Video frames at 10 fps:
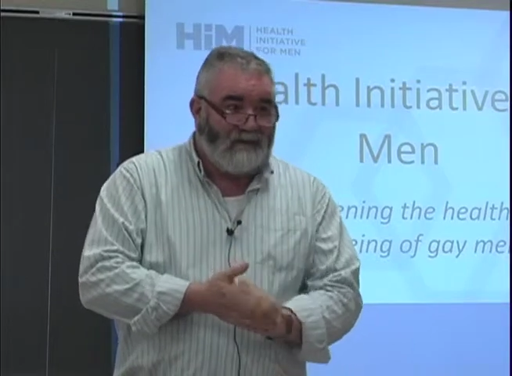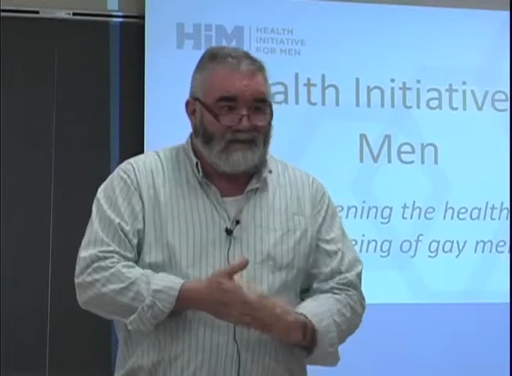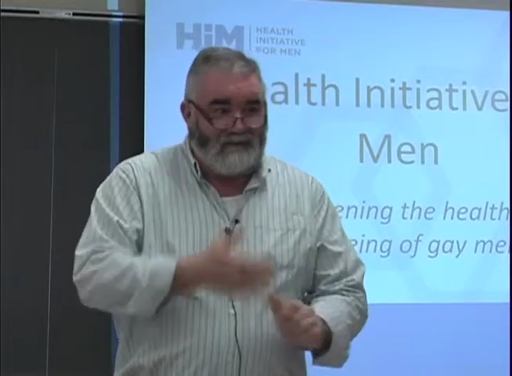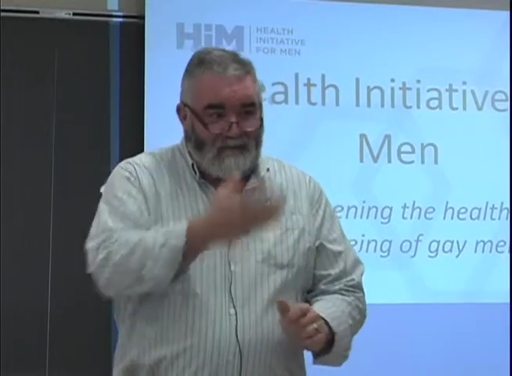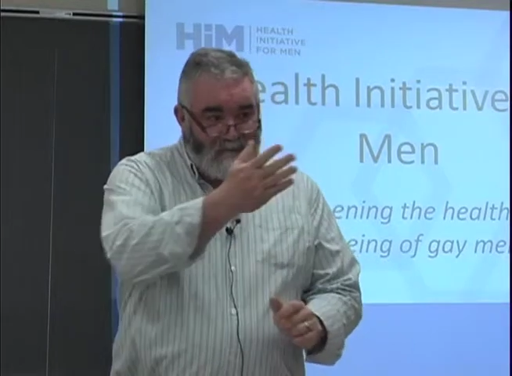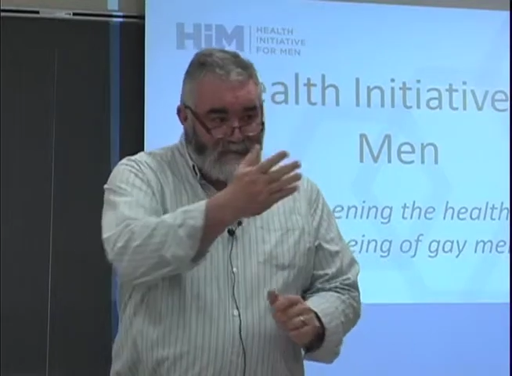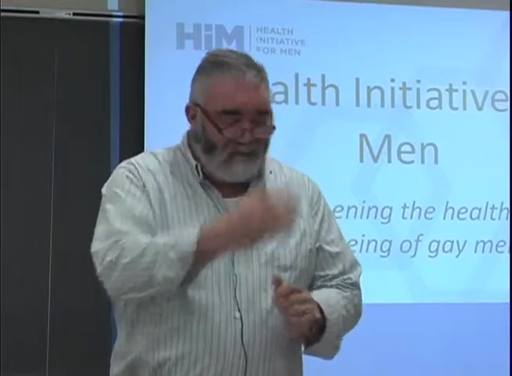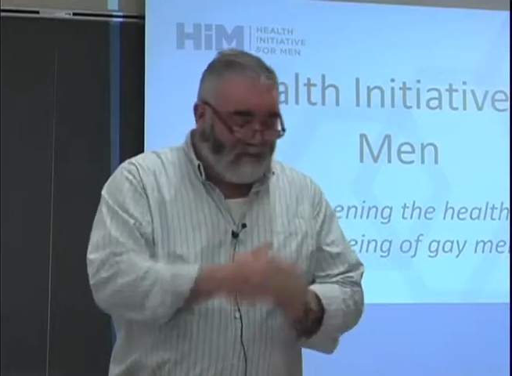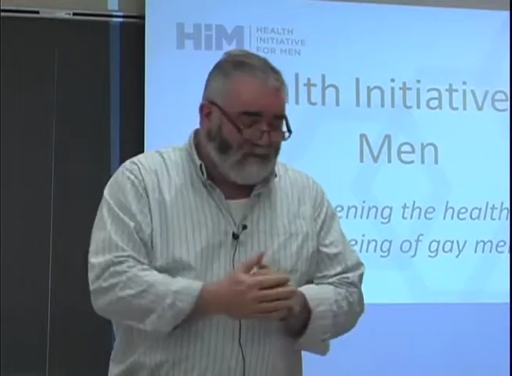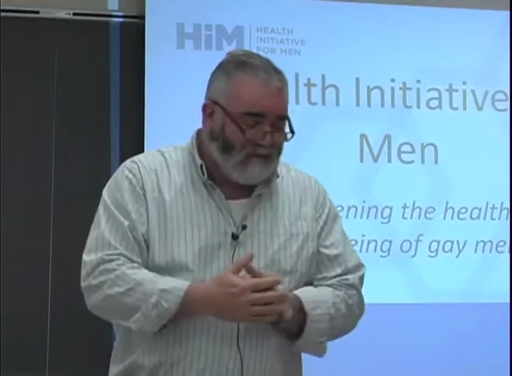Uh, so
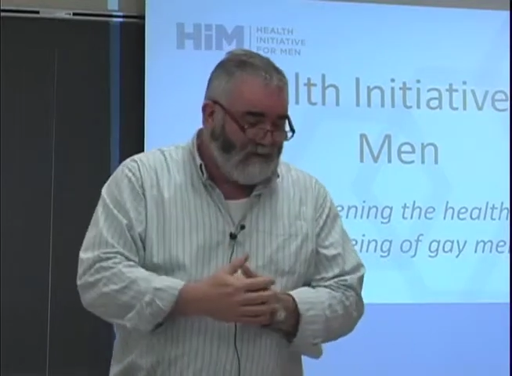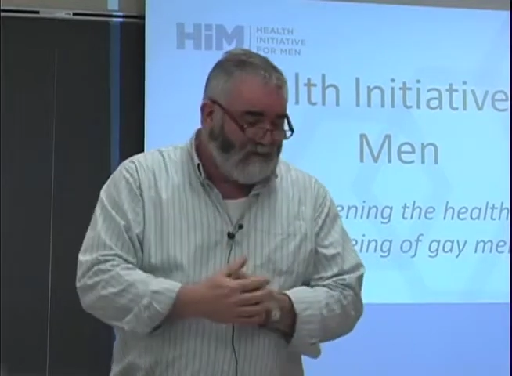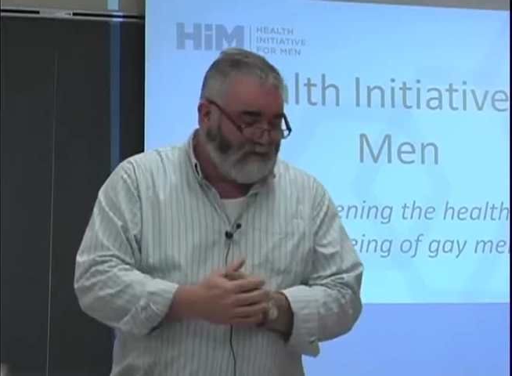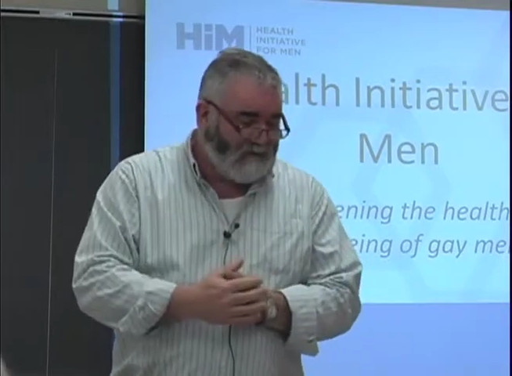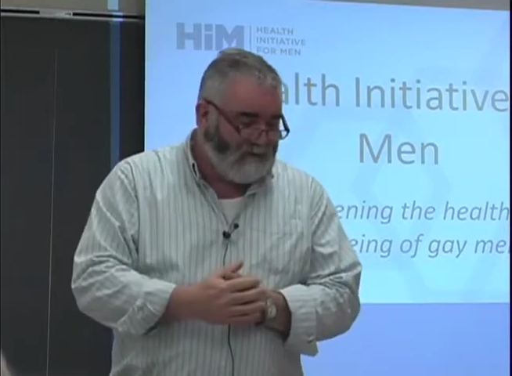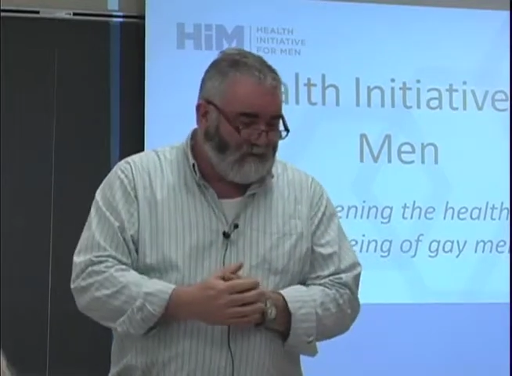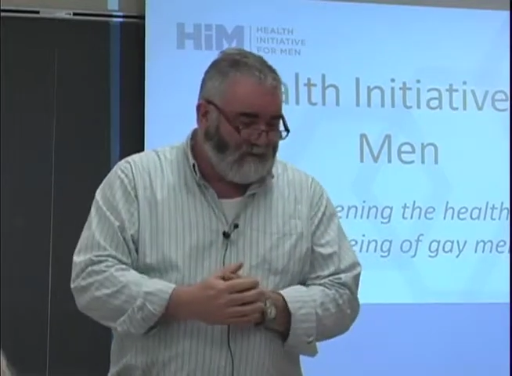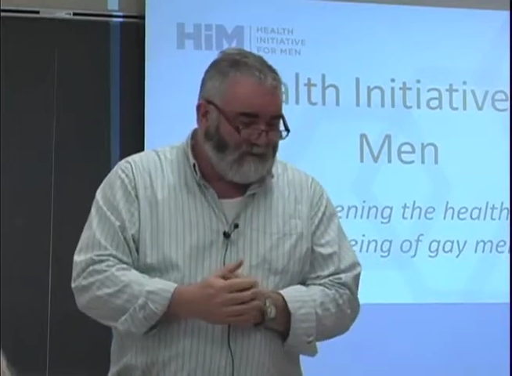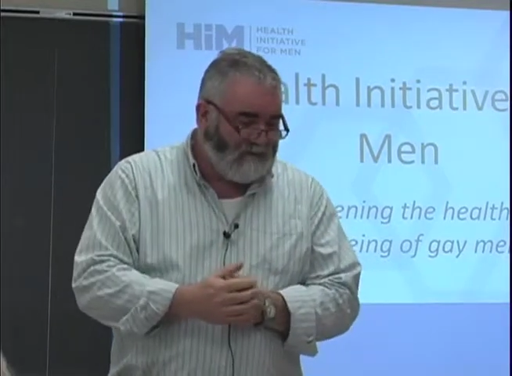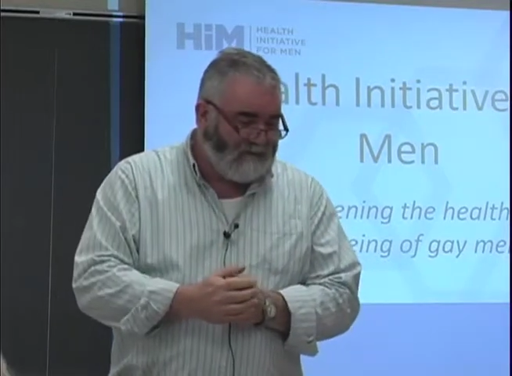Jody will also be
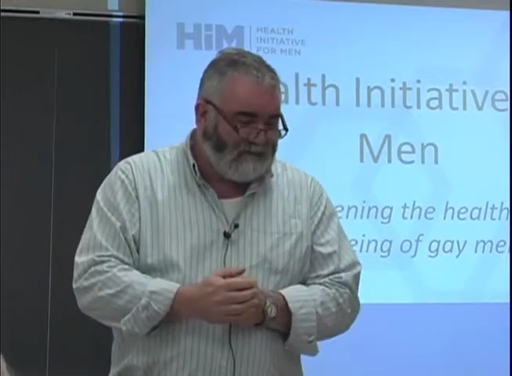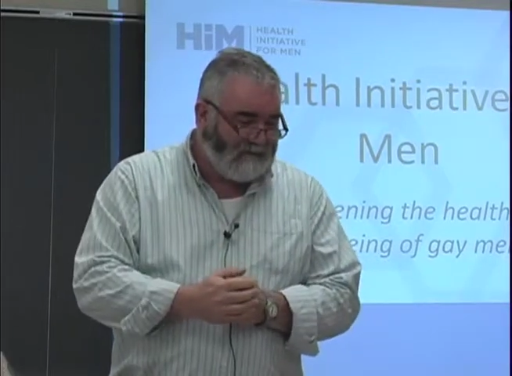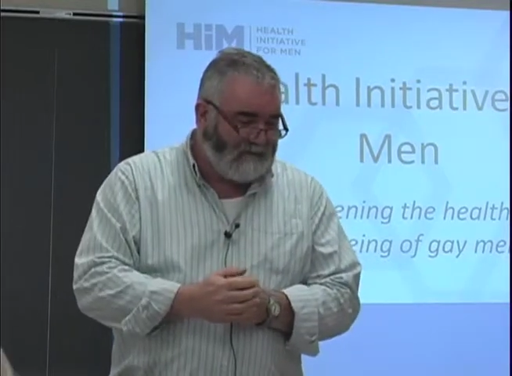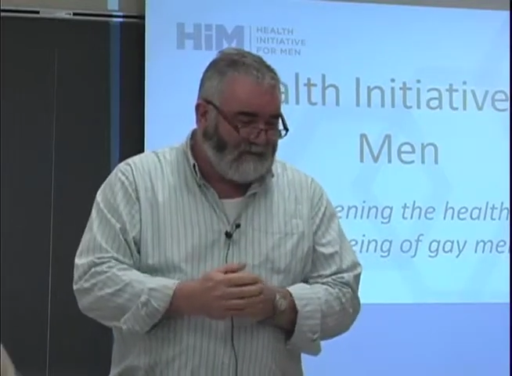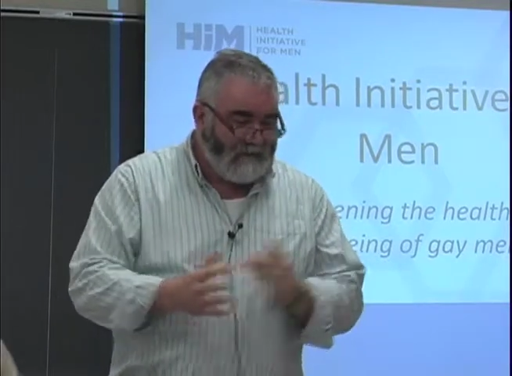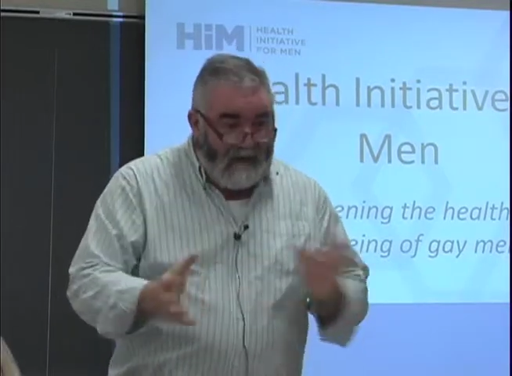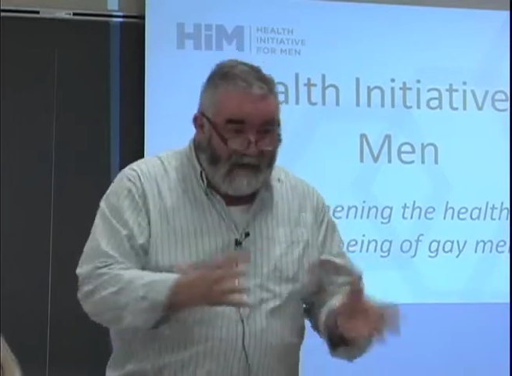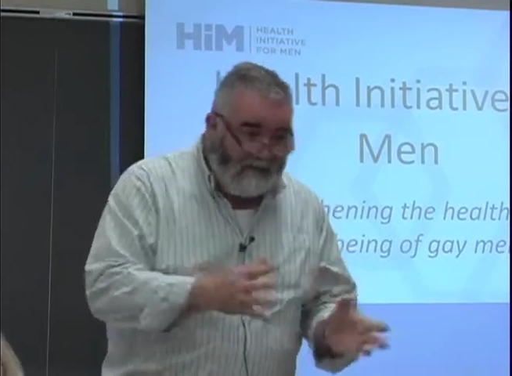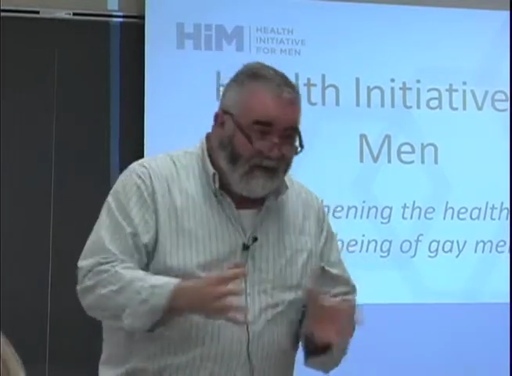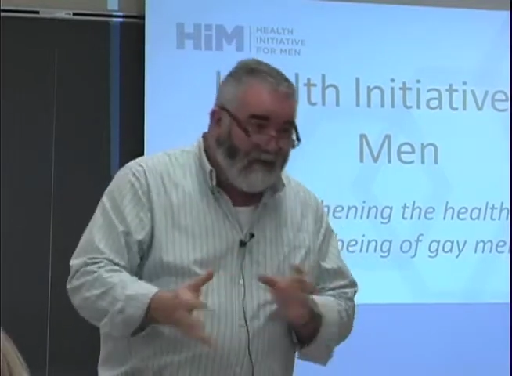presenting uh, the
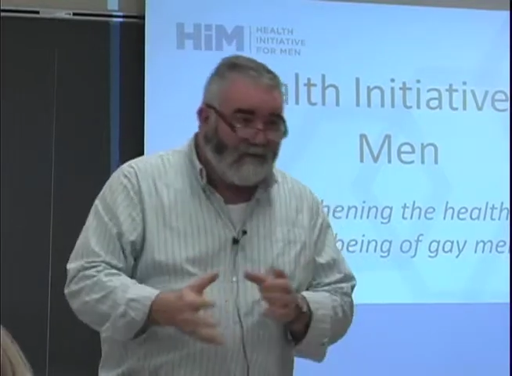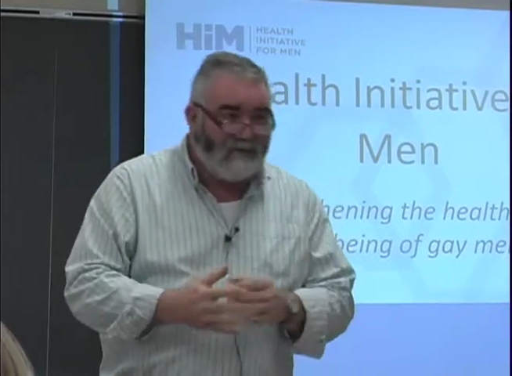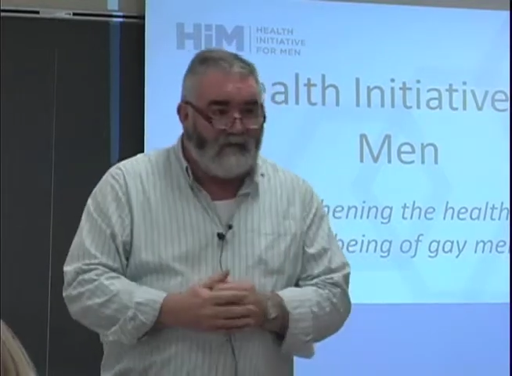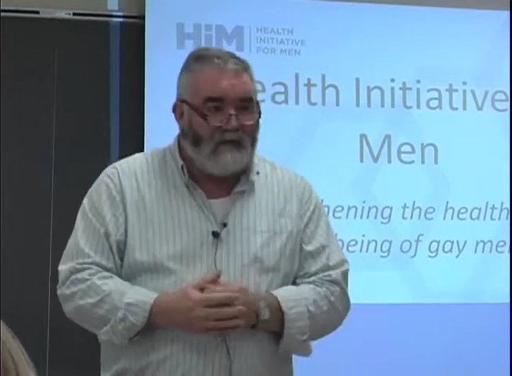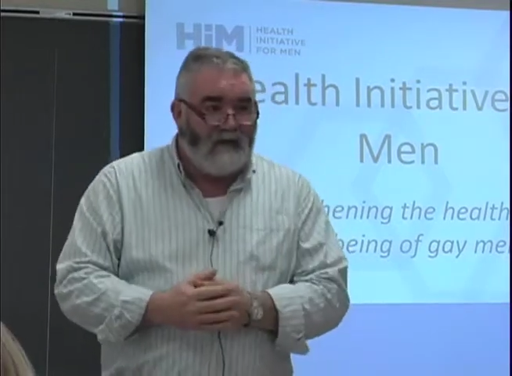last half.